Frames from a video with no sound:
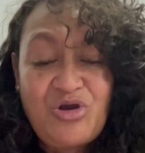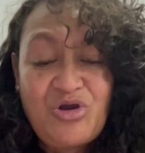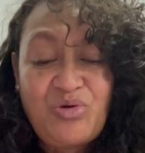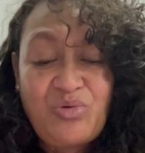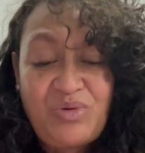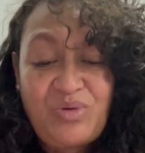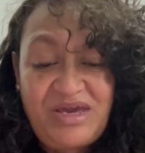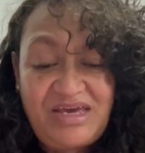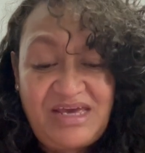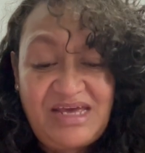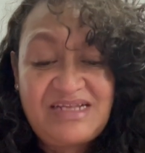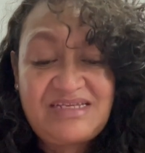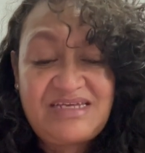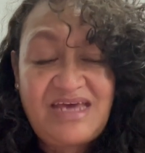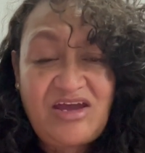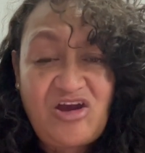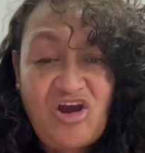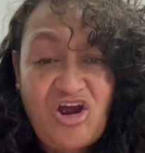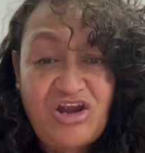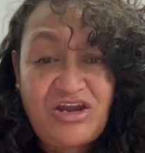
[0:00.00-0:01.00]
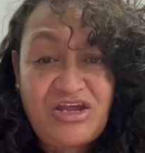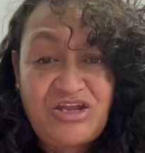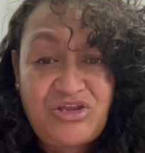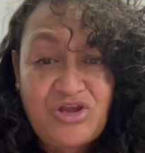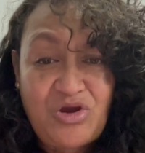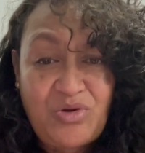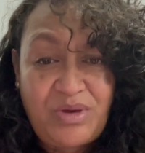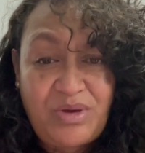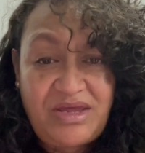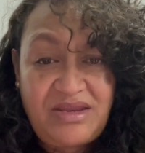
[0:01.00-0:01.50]
We can take heart in
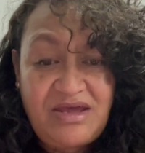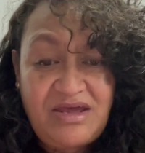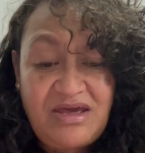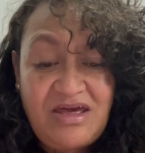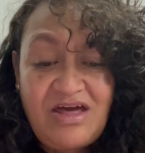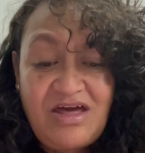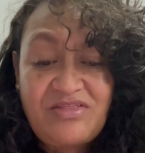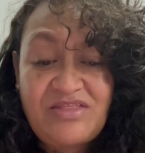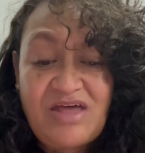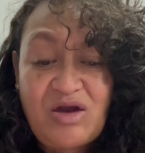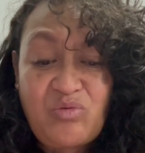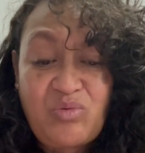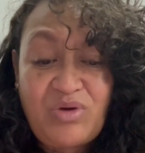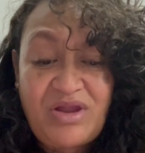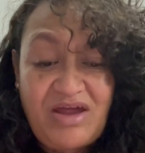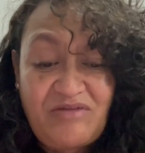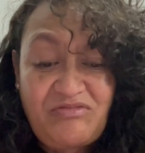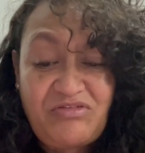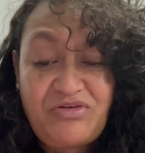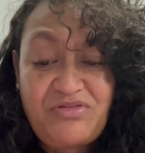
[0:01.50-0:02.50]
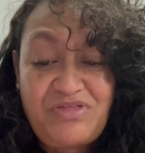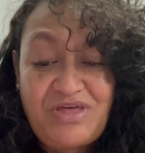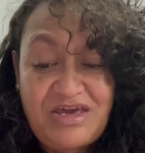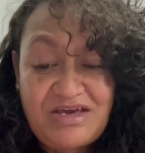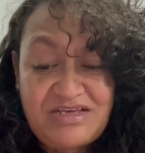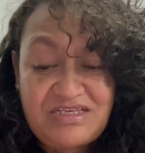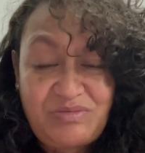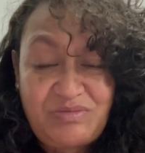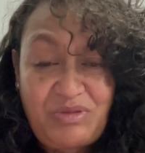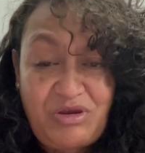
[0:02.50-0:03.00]
knowing that whatever the
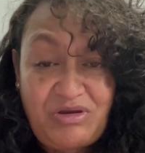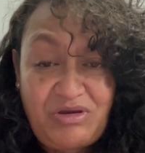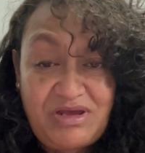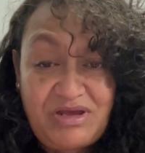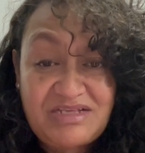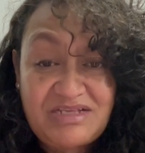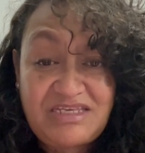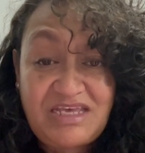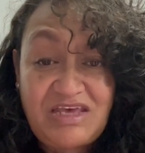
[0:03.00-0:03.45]
experience,